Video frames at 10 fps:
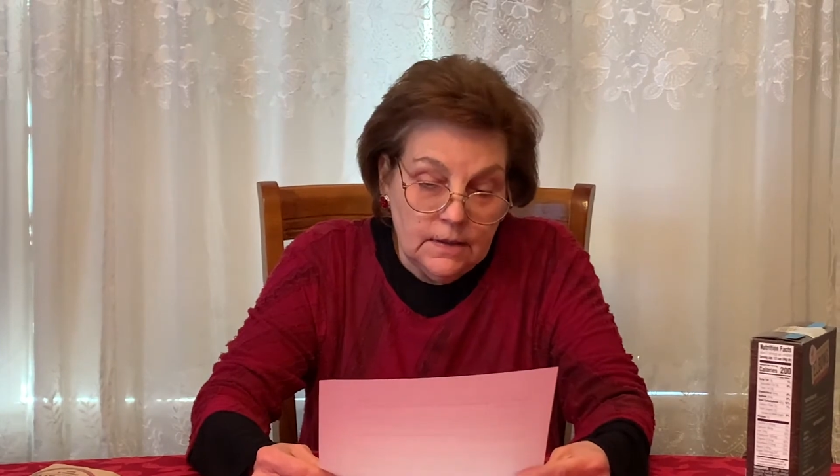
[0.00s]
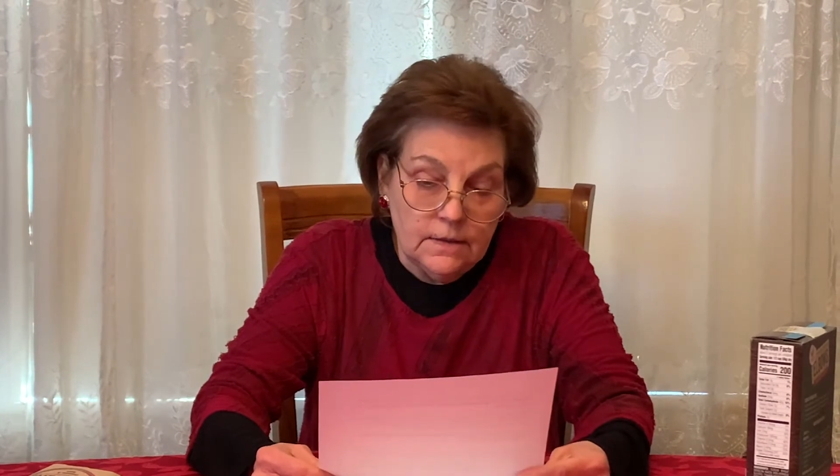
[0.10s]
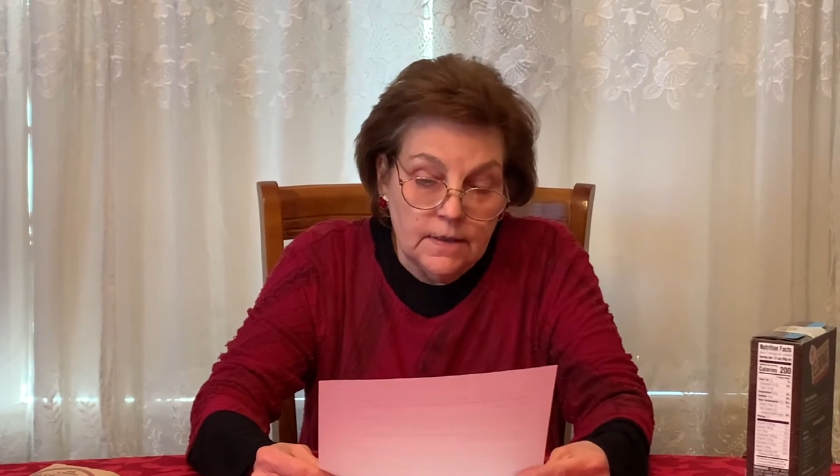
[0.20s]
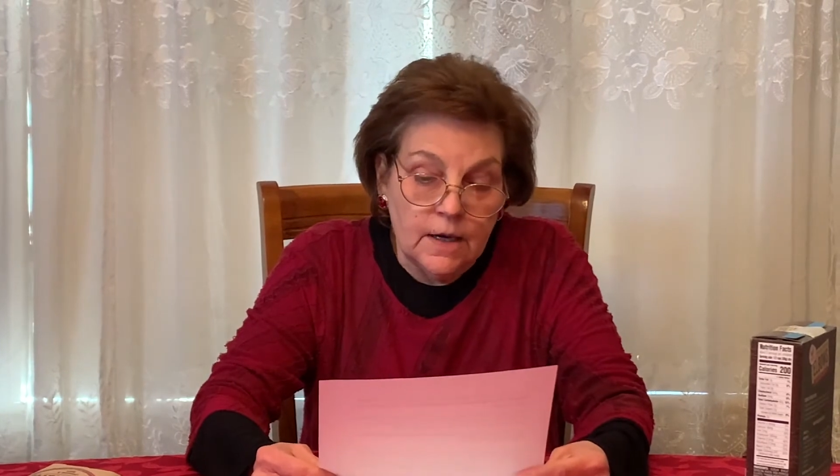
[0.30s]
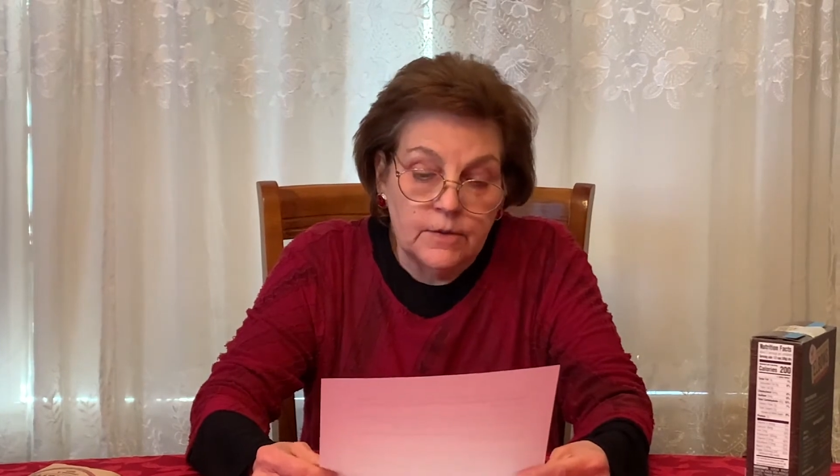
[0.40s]

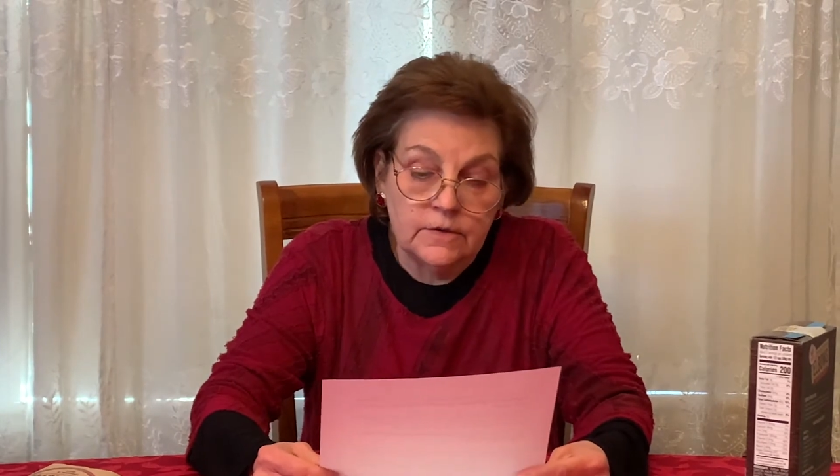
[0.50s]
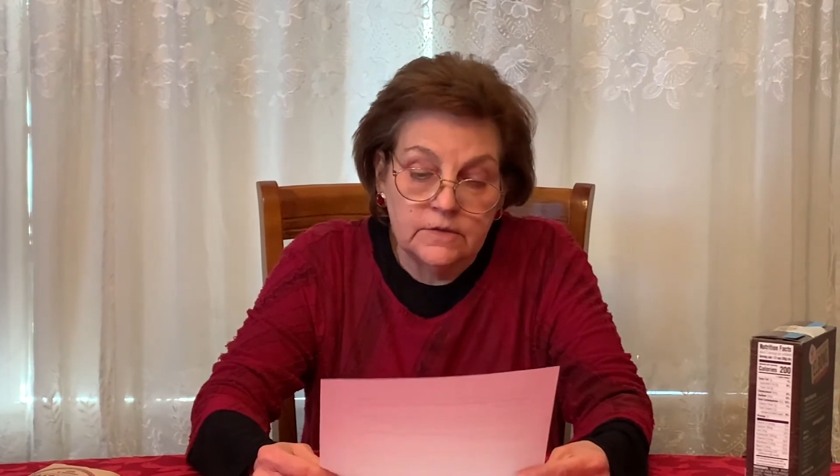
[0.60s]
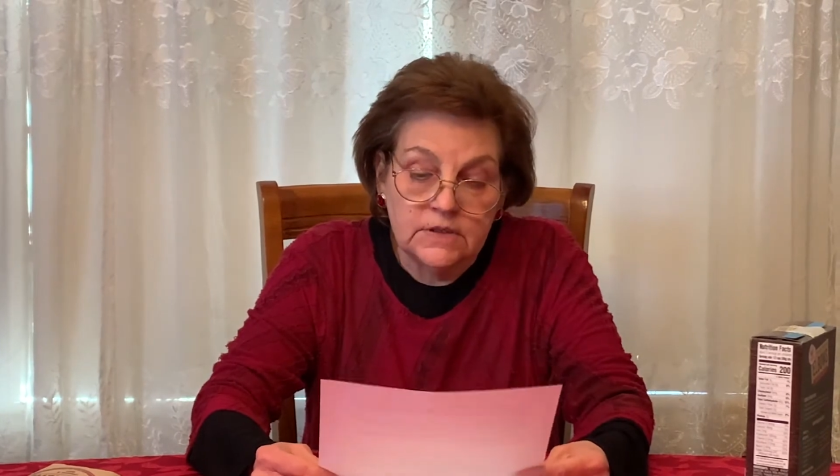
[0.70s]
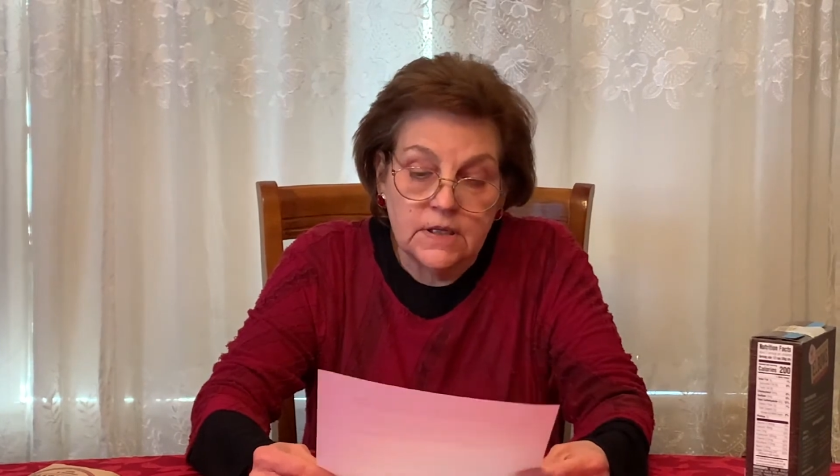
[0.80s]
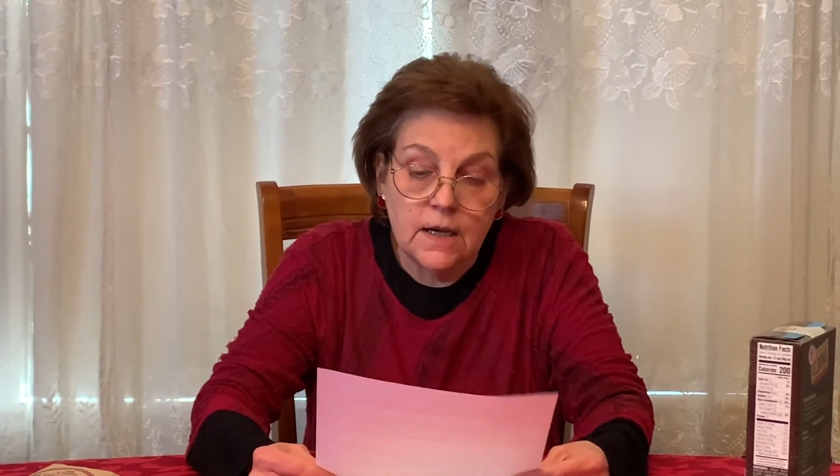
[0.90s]
Now at
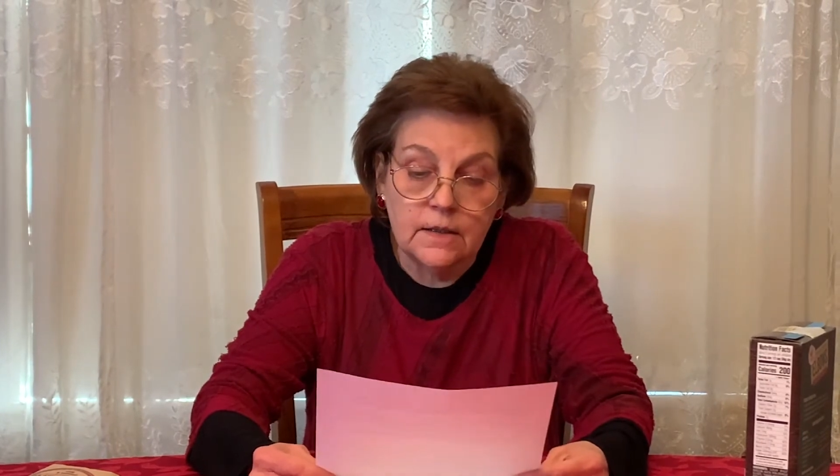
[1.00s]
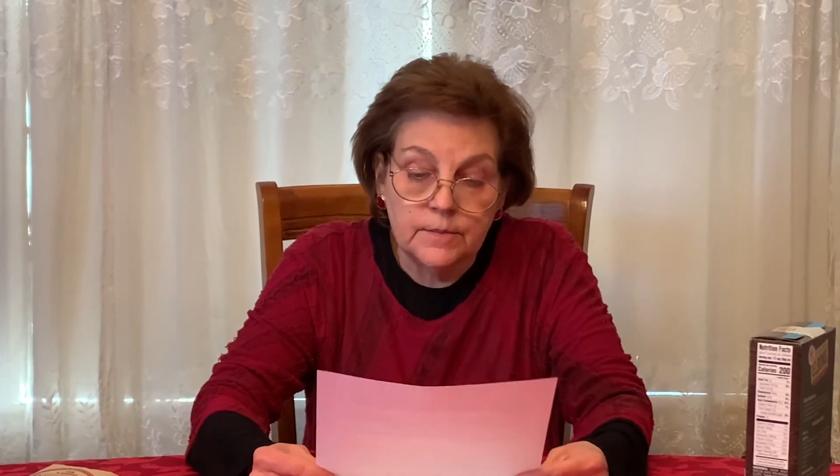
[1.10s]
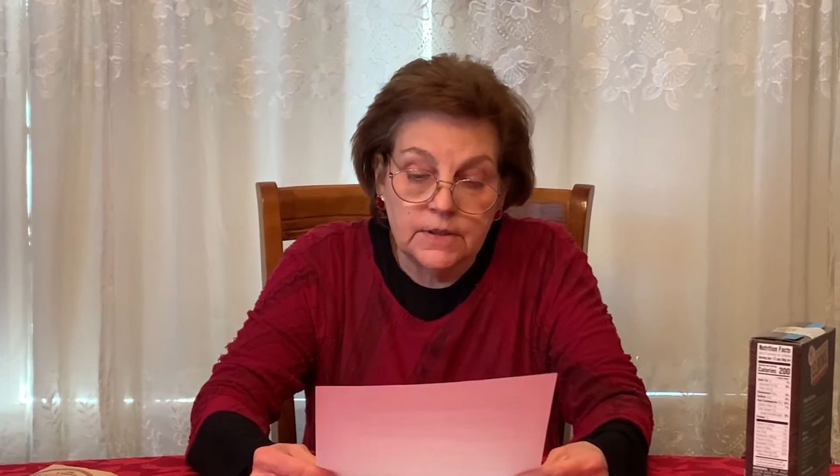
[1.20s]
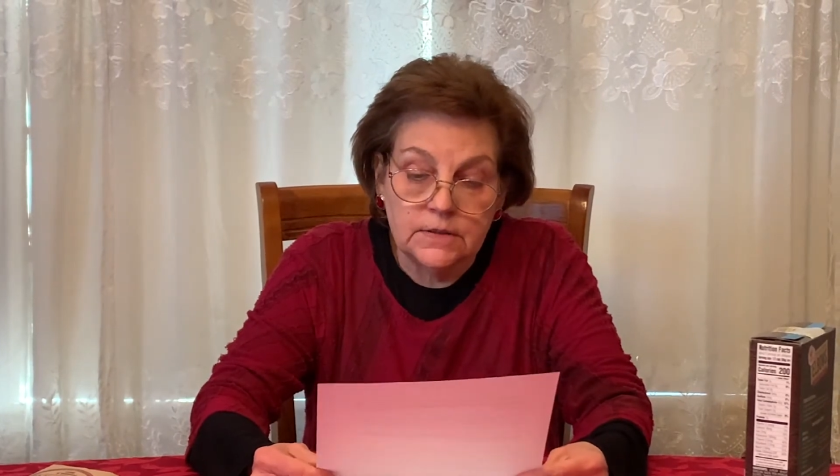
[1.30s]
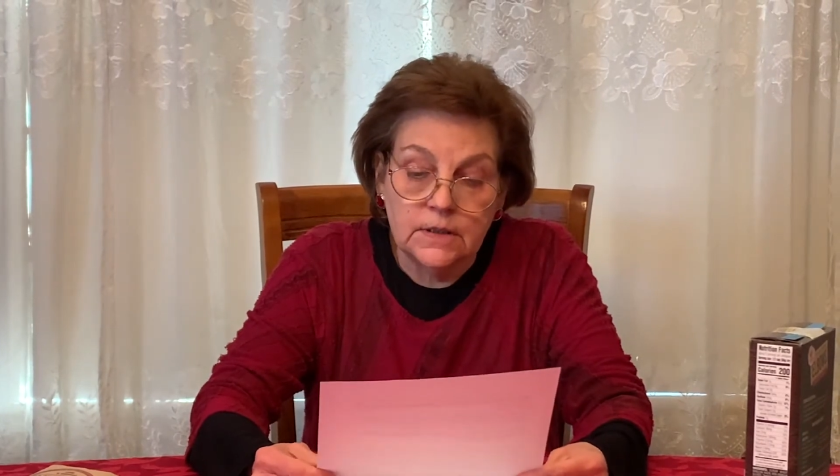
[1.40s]

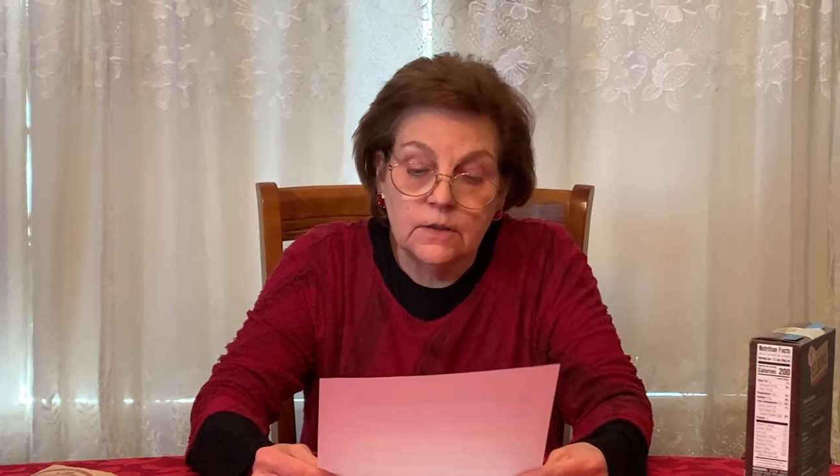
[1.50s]
retirement